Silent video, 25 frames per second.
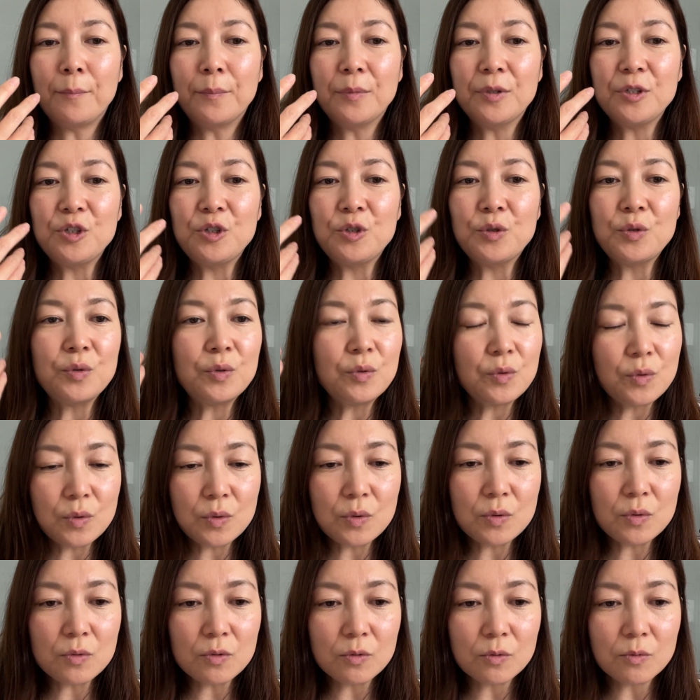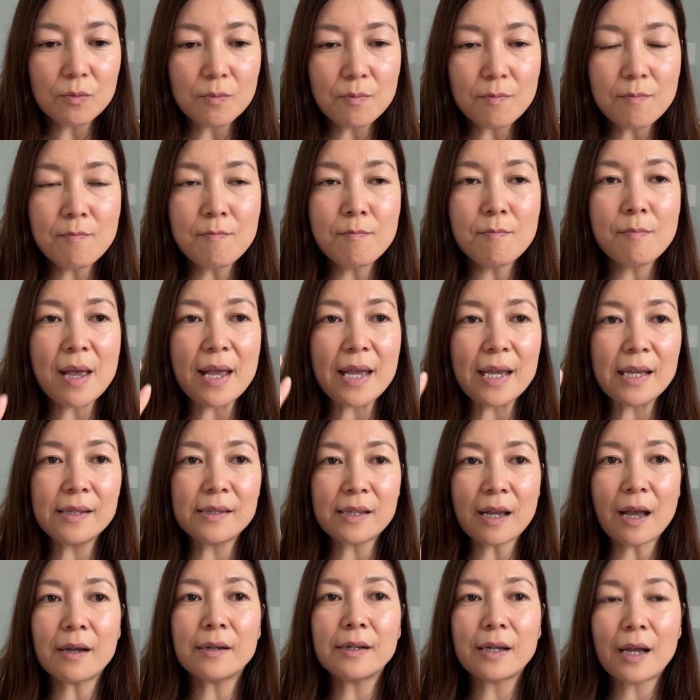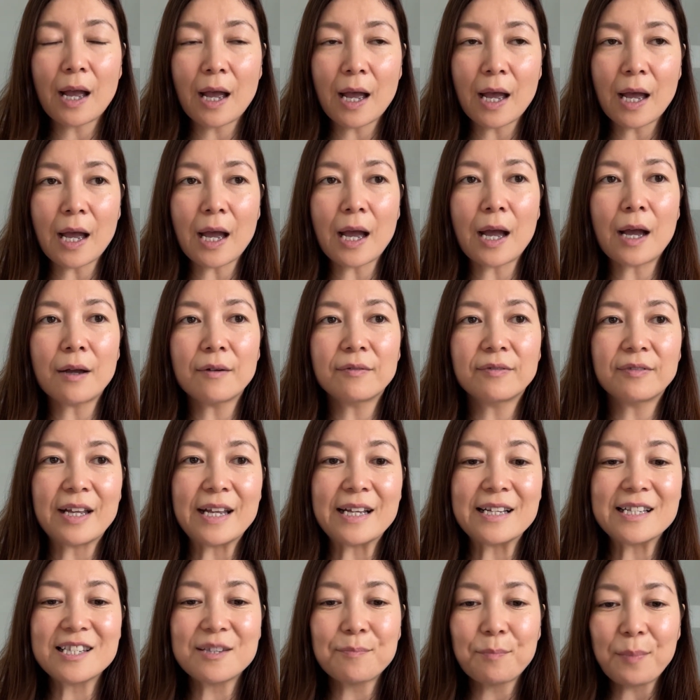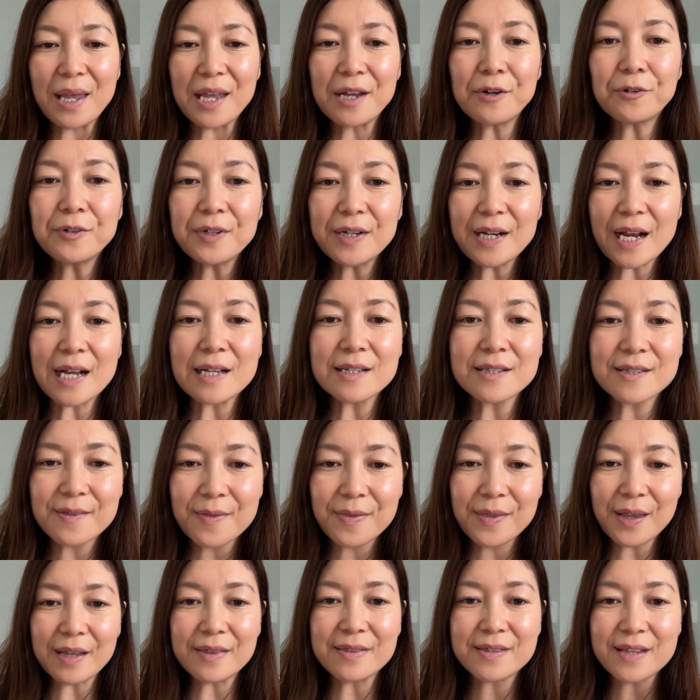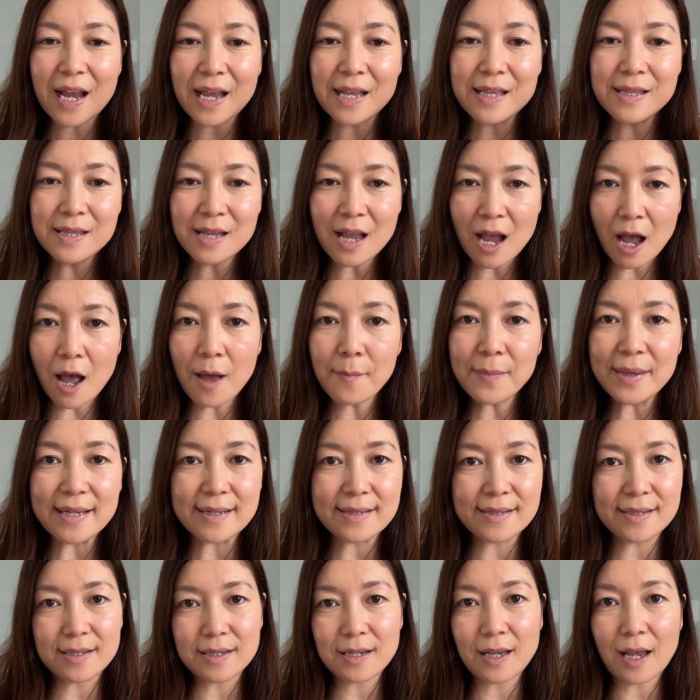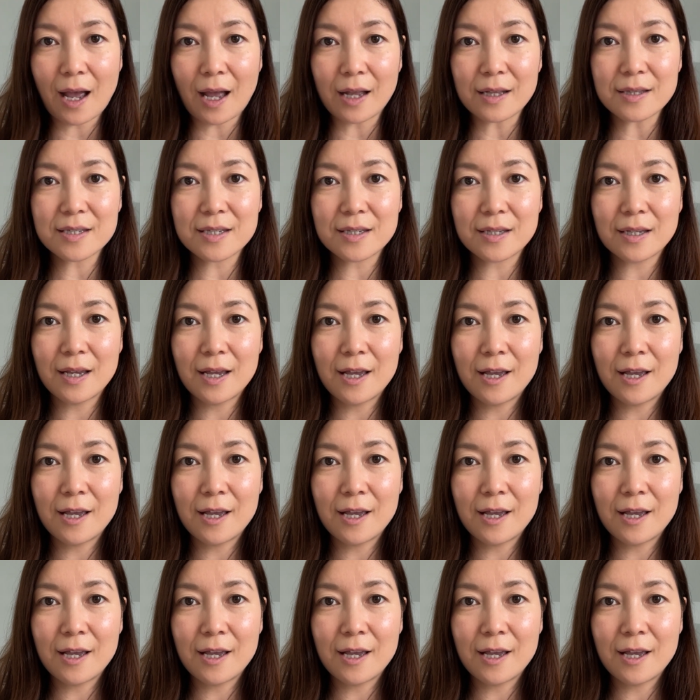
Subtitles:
you may not have experienced the dynamics yet.